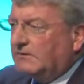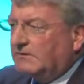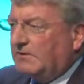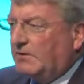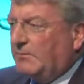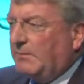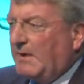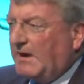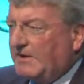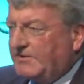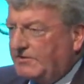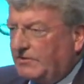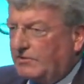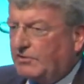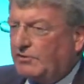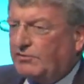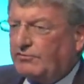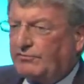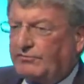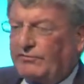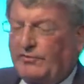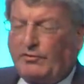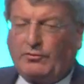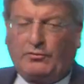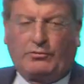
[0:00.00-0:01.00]
command and
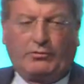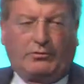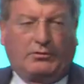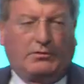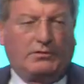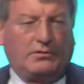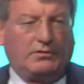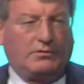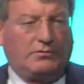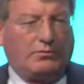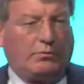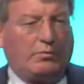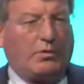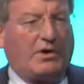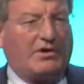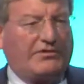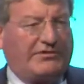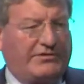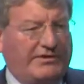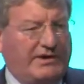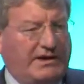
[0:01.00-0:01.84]
control was